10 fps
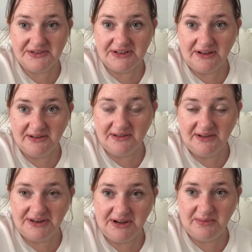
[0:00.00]
So I
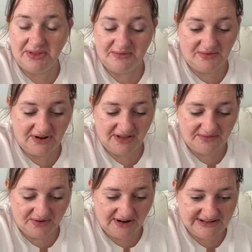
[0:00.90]
know where they're all going. They're all
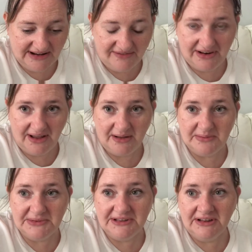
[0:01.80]
going to lovely
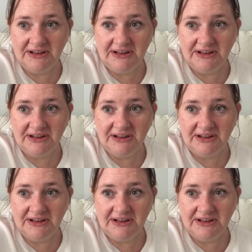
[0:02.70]
homes.